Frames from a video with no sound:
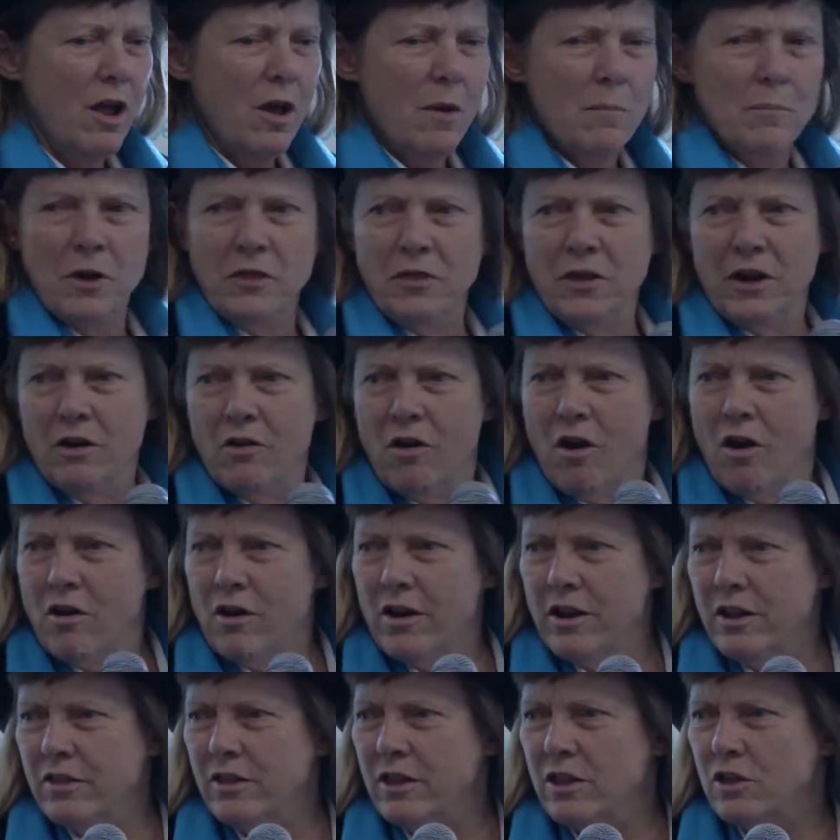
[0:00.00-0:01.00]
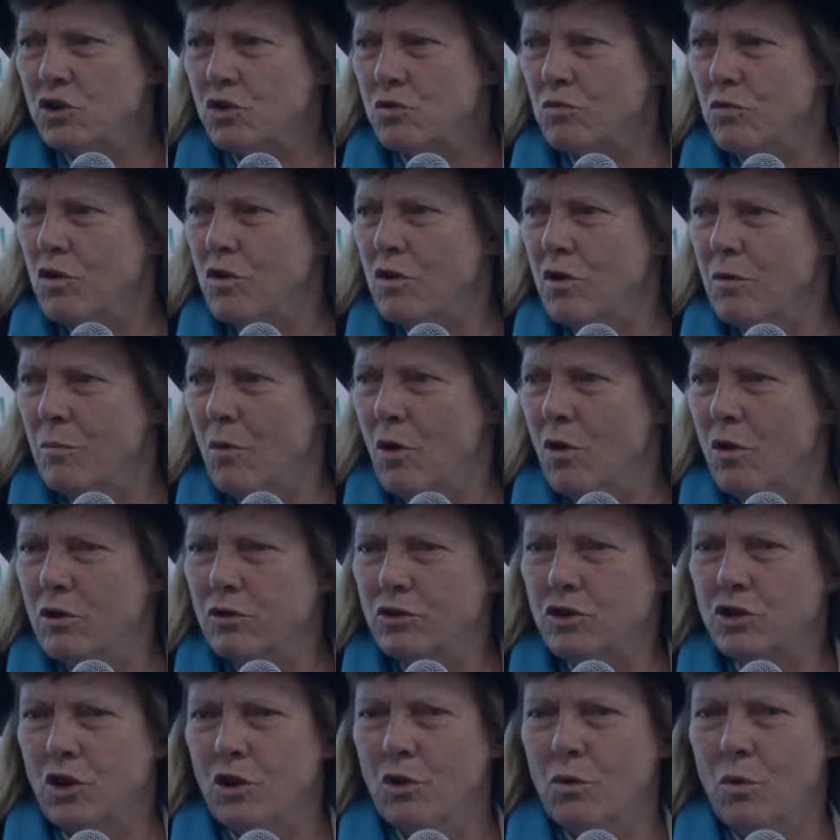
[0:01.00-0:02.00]
But there are in this room
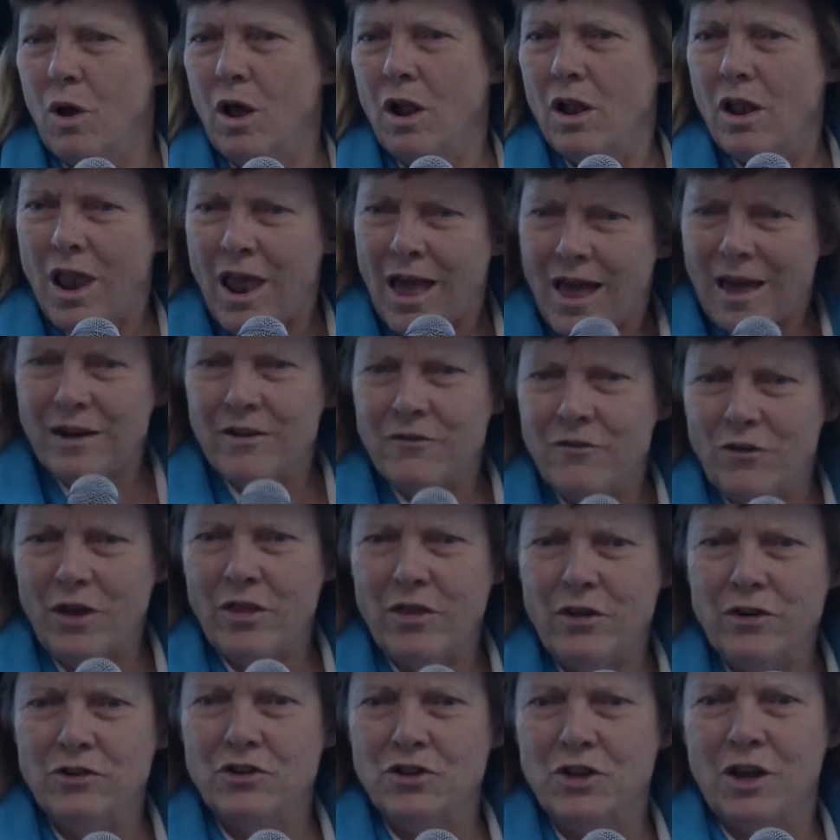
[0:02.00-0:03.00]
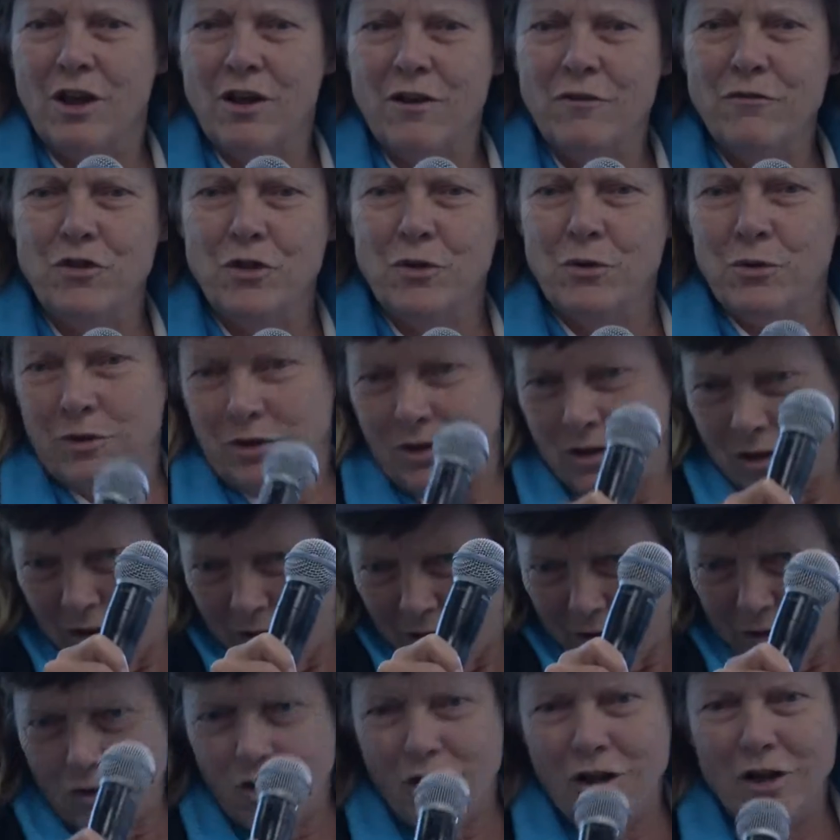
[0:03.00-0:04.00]
also a lot of others of you.
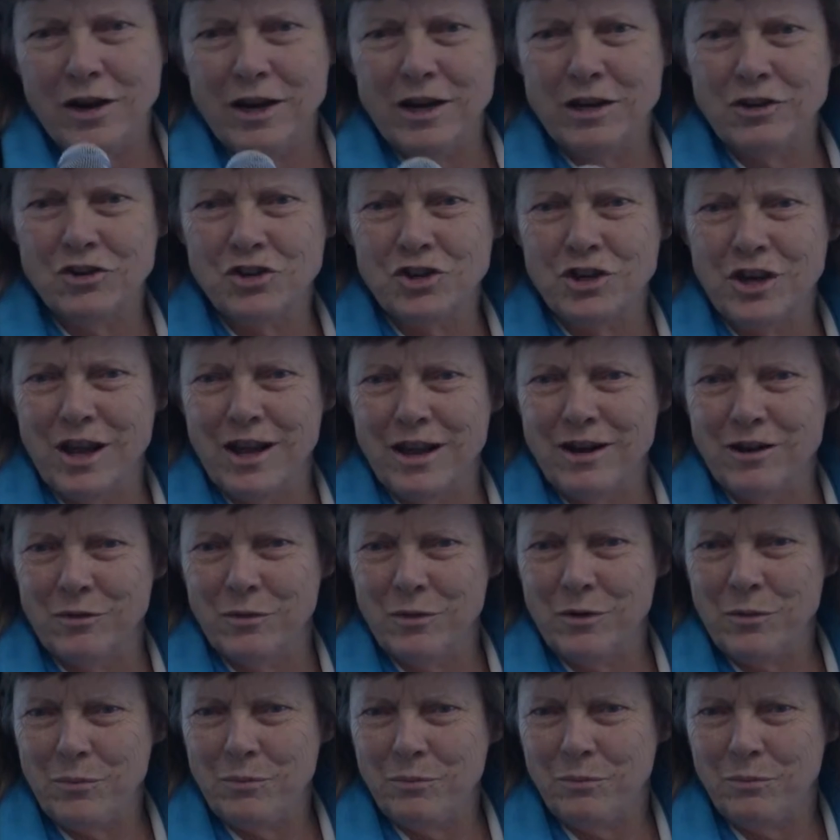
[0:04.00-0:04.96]
Claudine Schneider, we